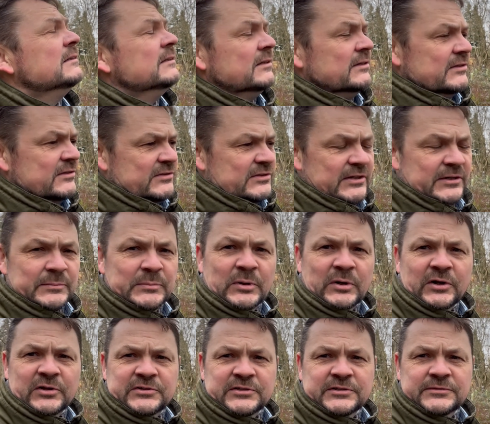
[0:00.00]
I said
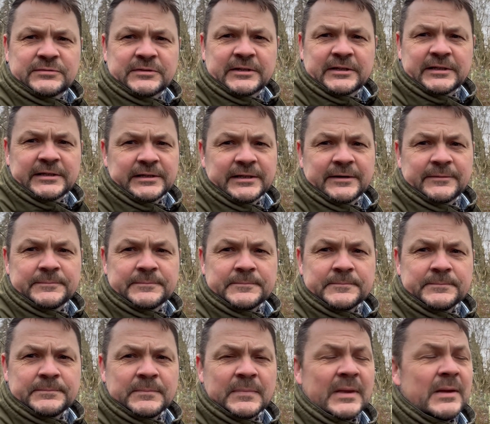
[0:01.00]
apologies for the
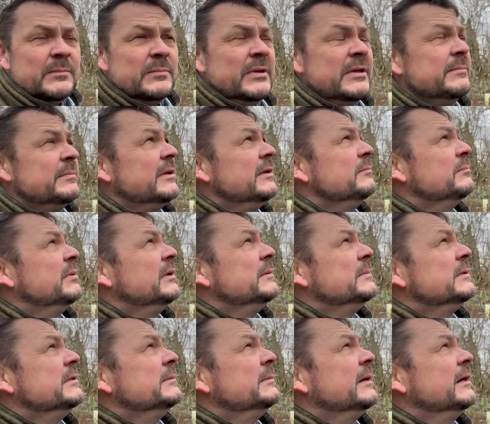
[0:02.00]
beep beep beep
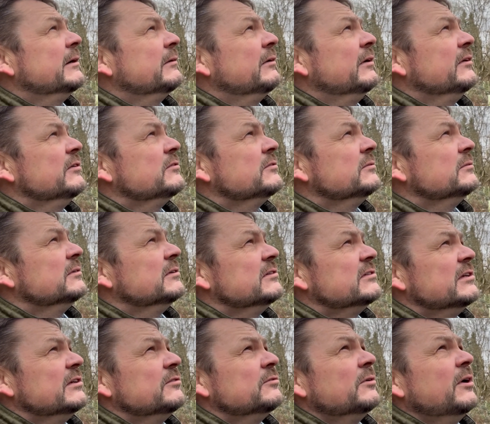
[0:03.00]
in the background. This
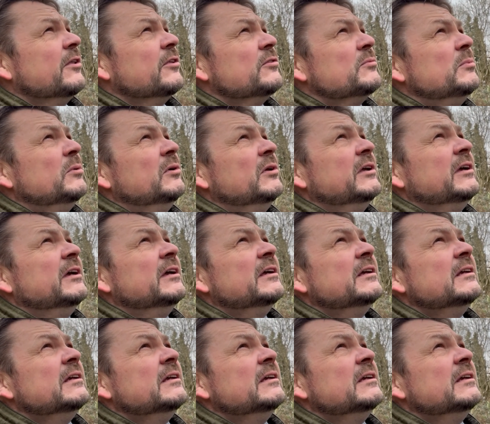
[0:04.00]
is rather spoiling it.